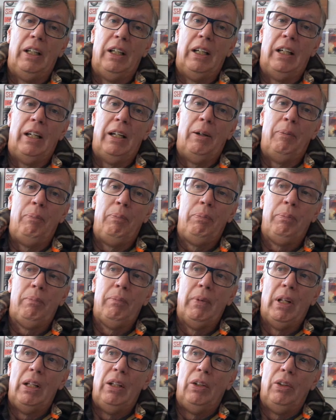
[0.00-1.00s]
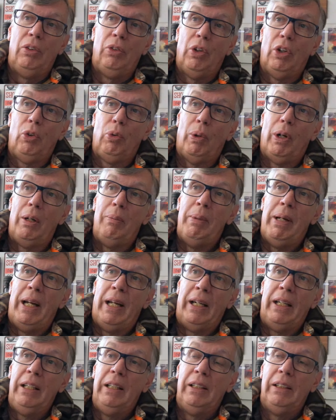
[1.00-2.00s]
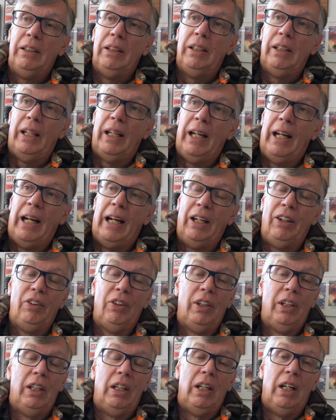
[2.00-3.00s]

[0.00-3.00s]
So that's where I'm at.